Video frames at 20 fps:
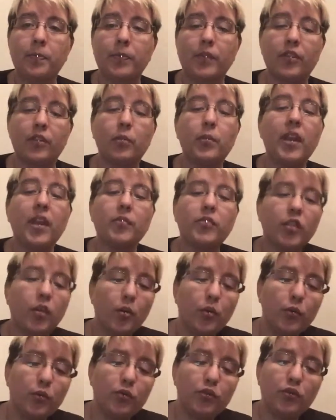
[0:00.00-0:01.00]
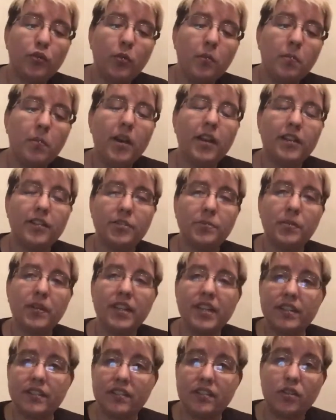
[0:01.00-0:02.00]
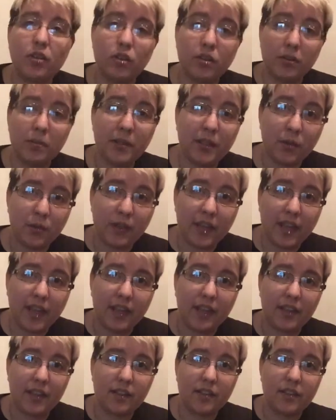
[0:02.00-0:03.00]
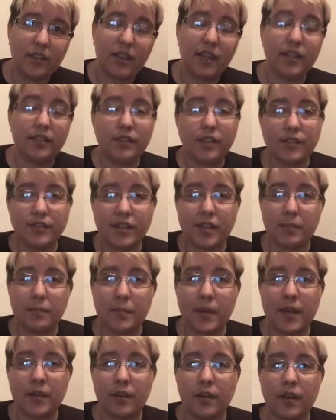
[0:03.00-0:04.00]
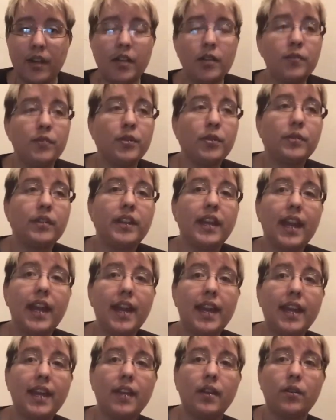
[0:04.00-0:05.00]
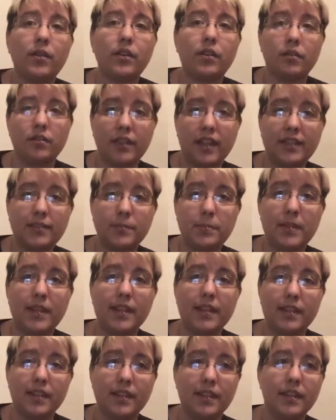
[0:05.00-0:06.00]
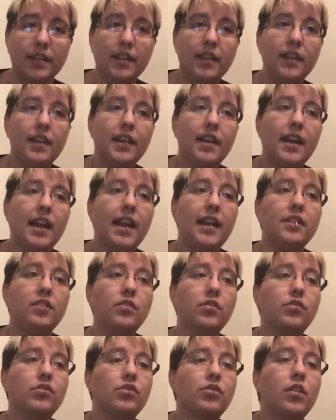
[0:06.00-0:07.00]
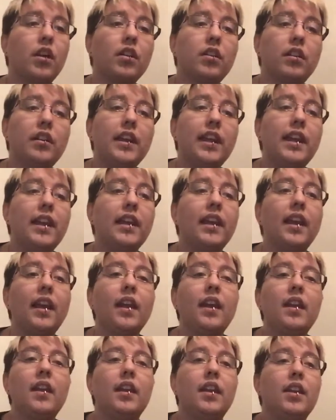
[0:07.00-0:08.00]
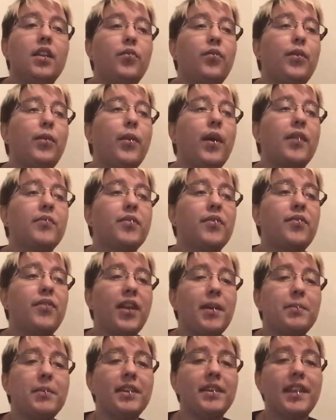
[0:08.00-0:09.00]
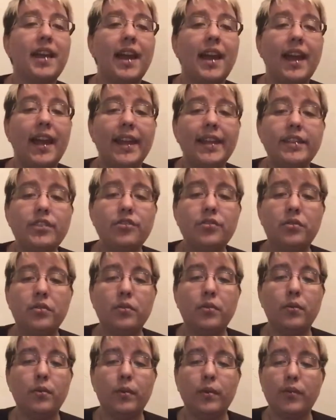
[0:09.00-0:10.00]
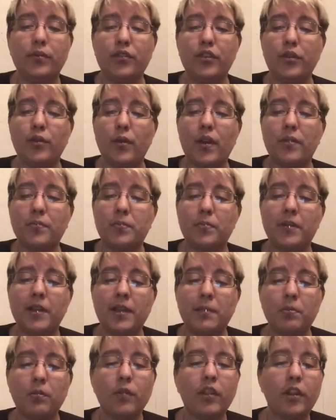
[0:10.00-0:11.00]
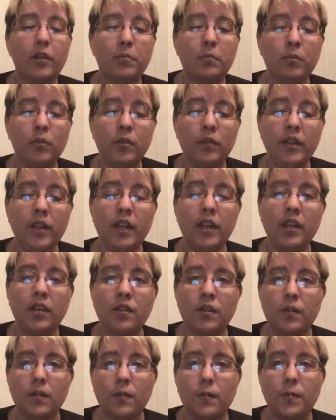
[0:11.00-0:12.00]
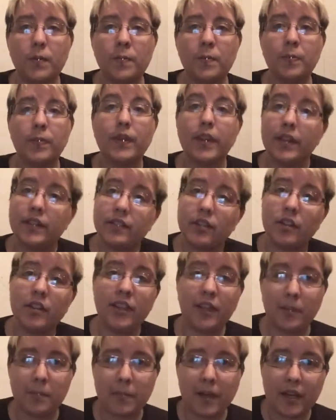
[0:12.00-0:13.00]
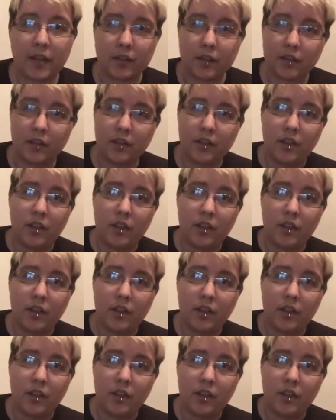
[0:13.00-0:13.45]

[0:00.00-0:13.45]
So we have to go through so much, but it's going to be okay. It does get better. And if you're gay or you're lesbian and you're struggling, if you have a family that hates you, if you have people that are bullying you, it's going to get better.